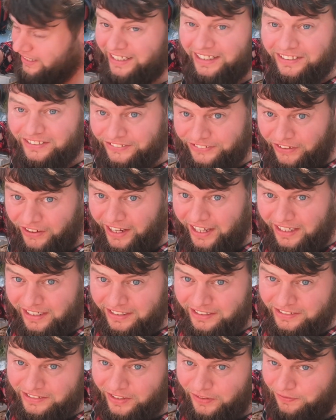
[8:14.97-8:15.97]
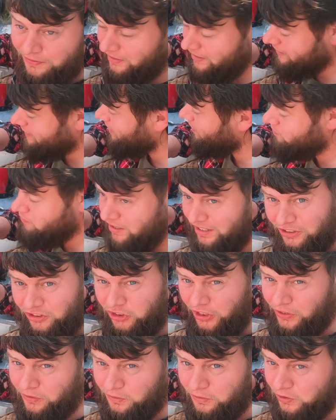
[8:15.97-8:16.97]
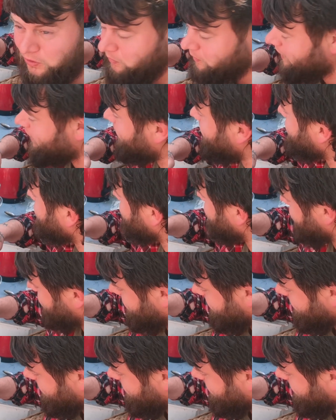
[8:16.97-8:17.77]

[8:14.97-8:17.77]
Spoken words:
like anxiety, stuff like that. Really chills you out.